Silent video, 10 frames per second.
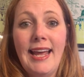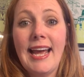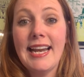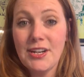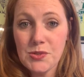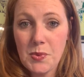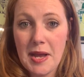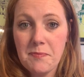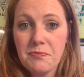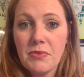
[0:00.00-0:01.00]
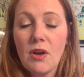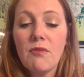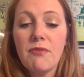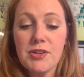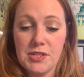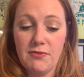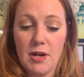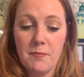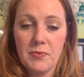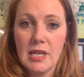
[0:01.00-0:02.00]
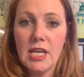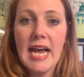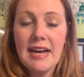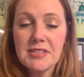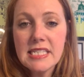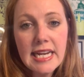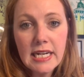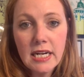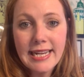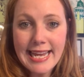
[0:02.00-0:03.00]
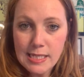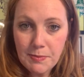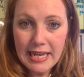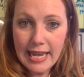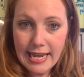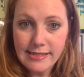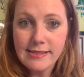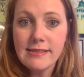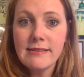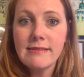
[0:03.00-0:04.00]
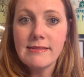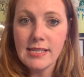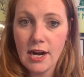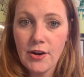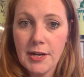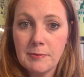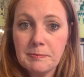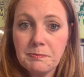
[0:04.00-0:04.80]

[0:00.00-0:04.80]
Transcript: And here's why. First of all, you have to take it on a case by case scenario.